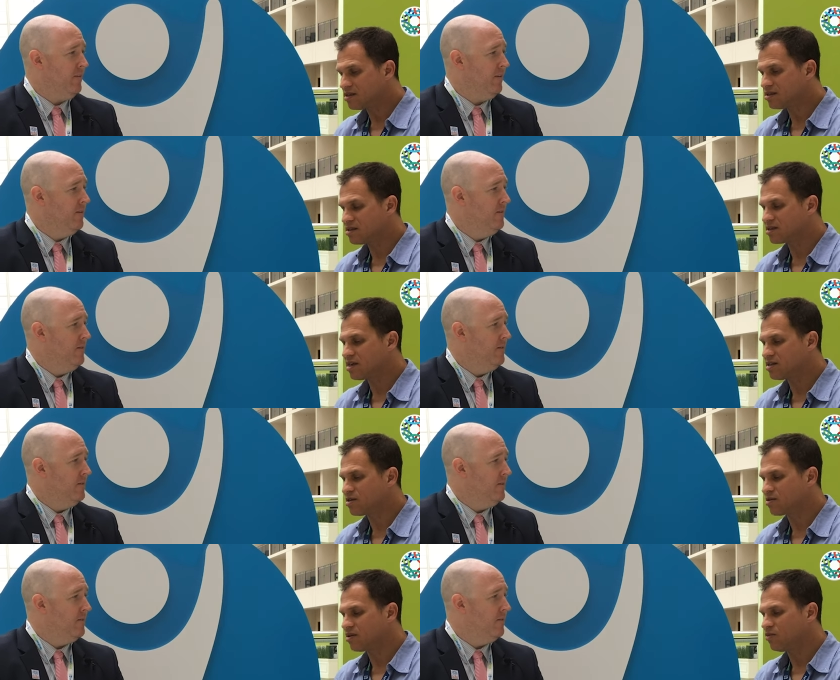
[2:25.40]
Speaker 1: is a success
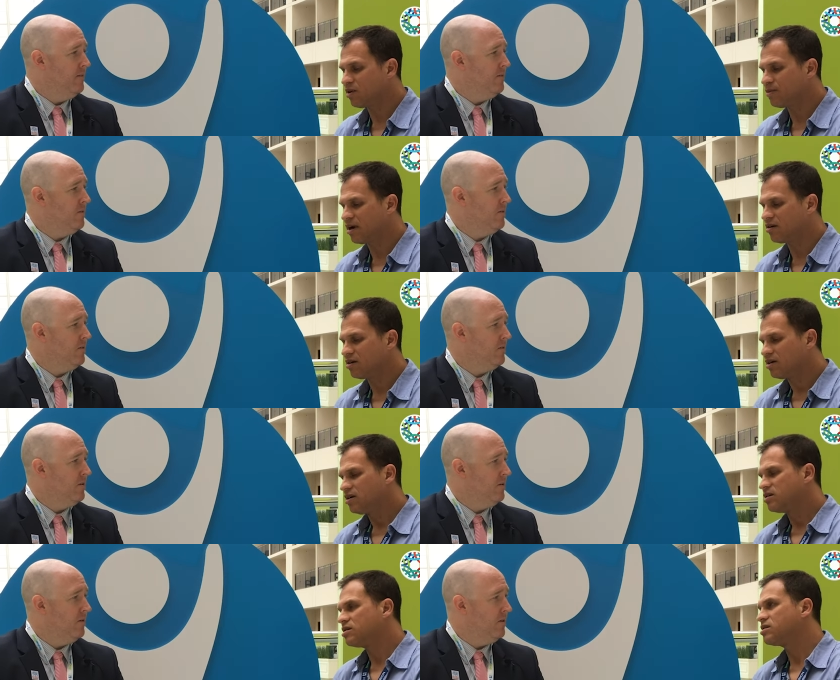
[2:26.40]
story, and what about
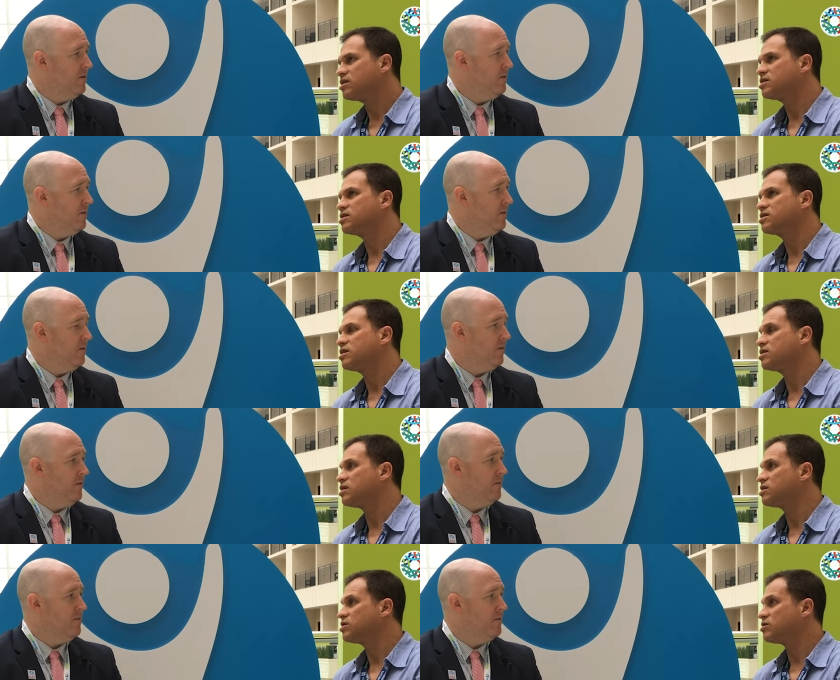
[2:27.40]
diseases such
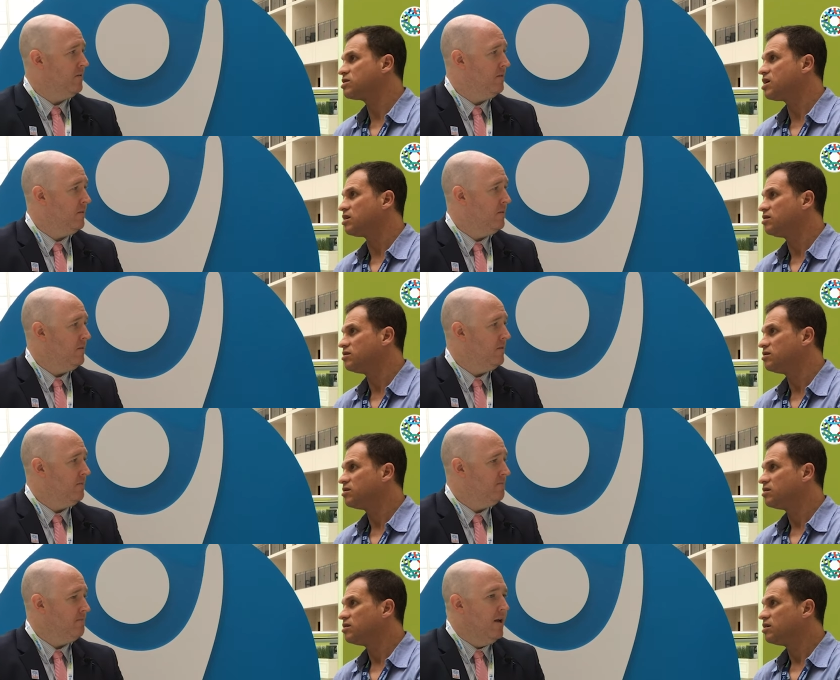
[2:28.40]
as Duchenne?
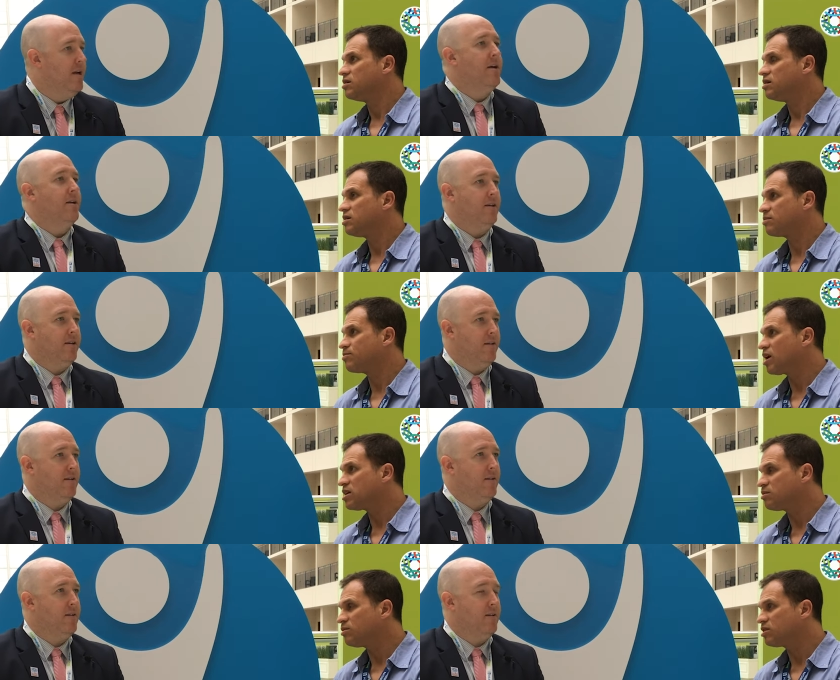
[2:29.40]
Is it
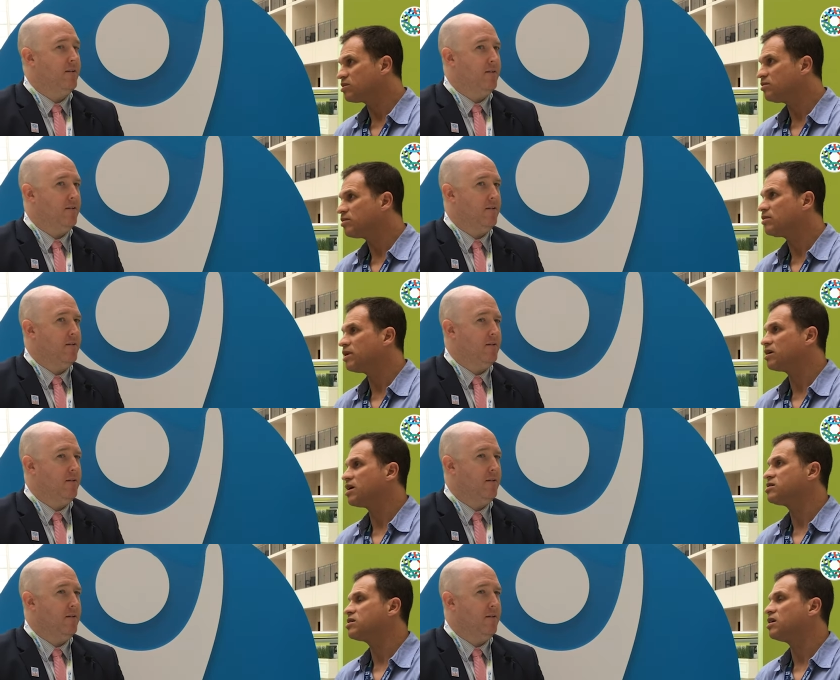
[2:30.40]
possible to implement
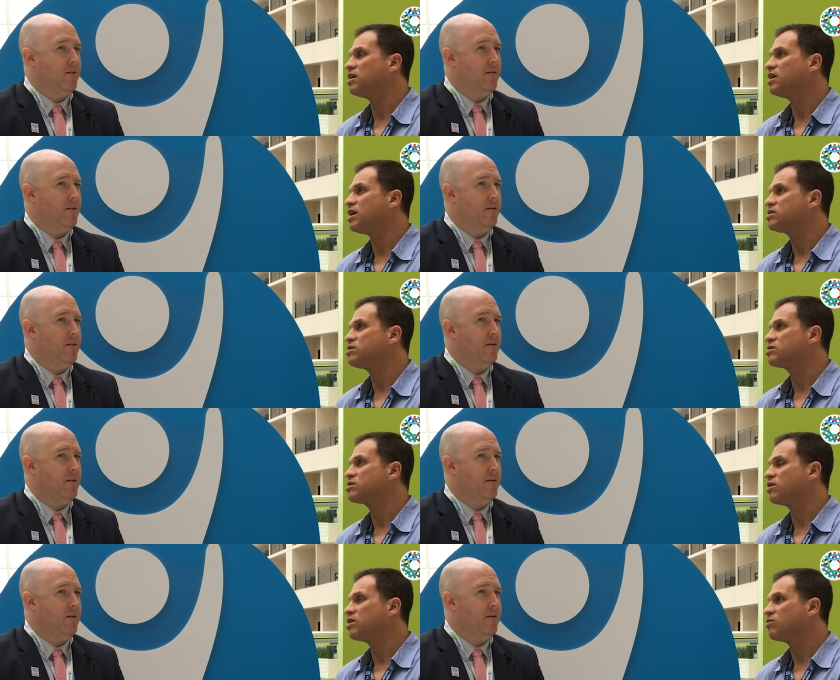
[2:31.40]
a, a national
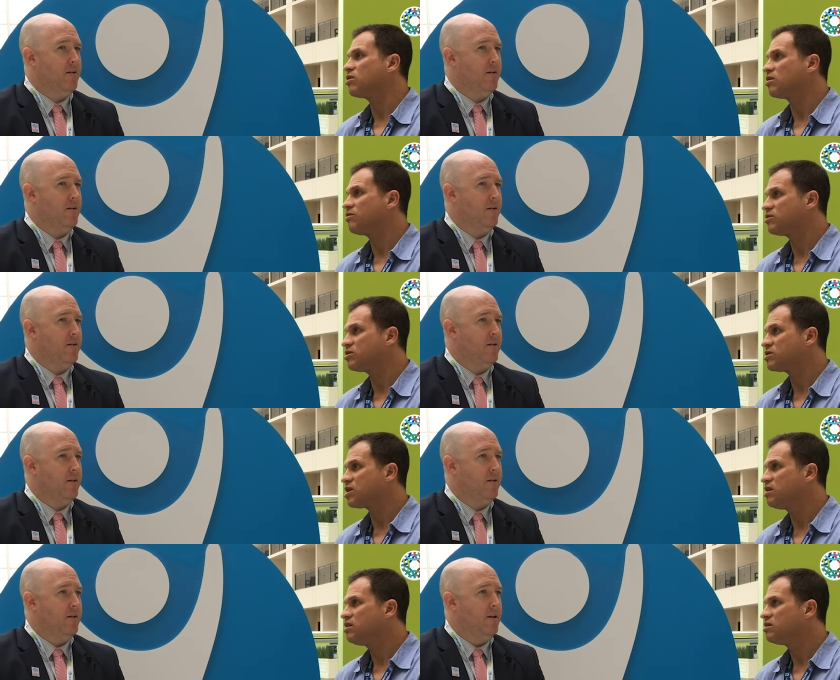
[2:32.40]
screening program for
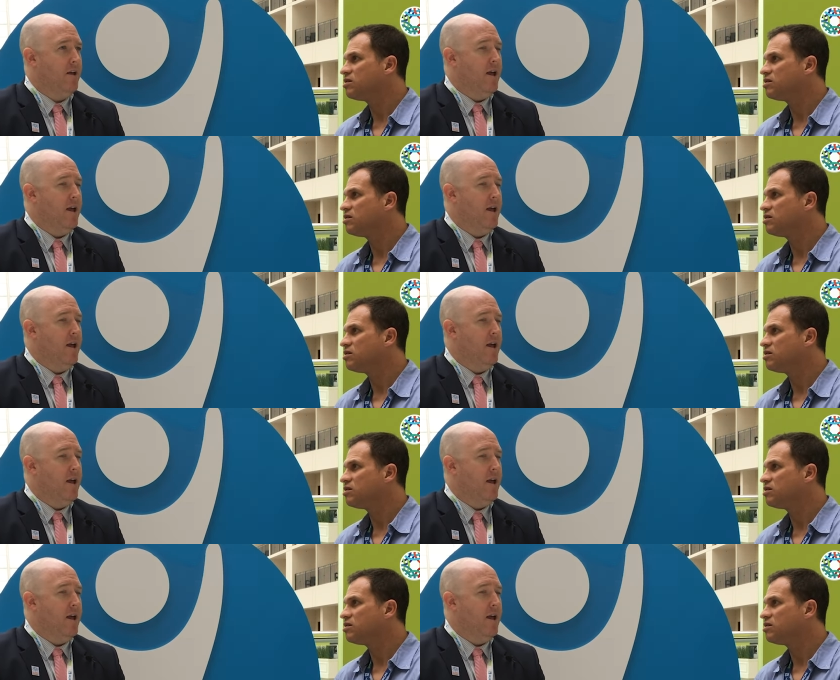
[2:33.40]
Duchenne?